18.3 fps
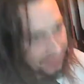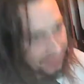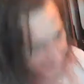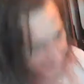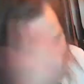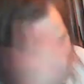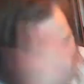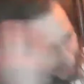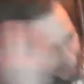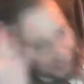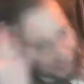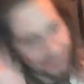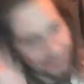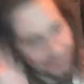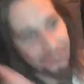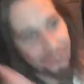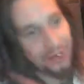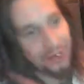get these
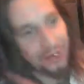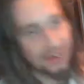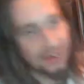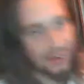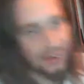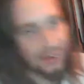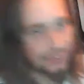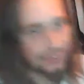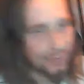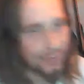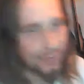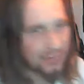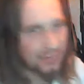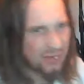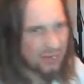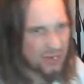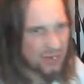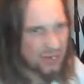fucking gigs where there's
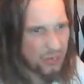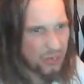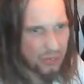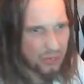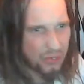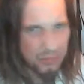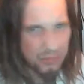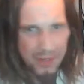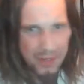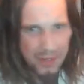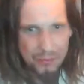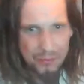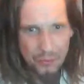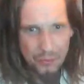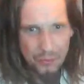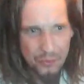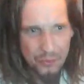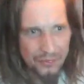like 200
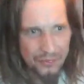people per